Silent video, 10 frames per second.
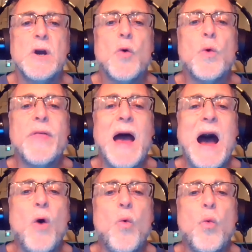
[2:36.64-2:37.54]

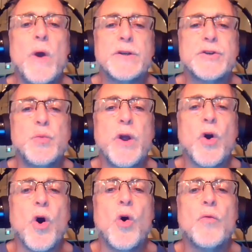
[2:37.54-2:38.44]
without which we
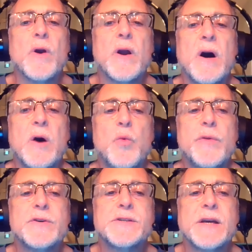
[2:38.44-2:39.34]
are overcome
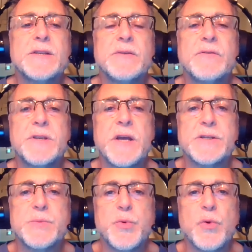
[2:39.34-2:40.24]
with a sense of
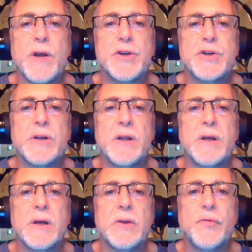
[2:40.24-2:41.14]
desperation
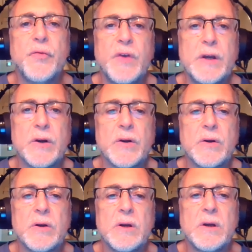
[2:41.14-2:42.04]
and fear.
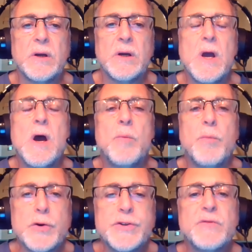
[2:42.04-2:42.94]

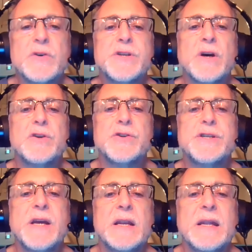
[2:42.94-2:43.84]
Most of us
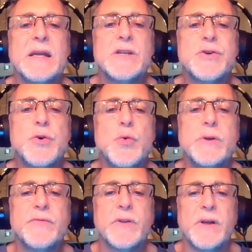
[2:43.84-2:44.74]
understand
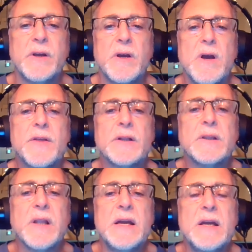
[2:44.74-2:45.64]
intuitively that
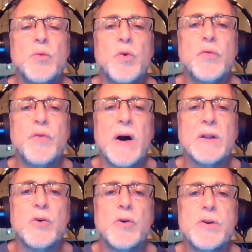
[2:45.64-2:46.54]
light will
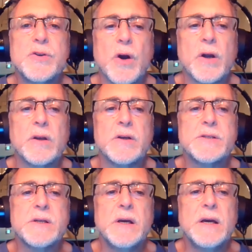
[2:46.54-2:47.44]
follow darkness,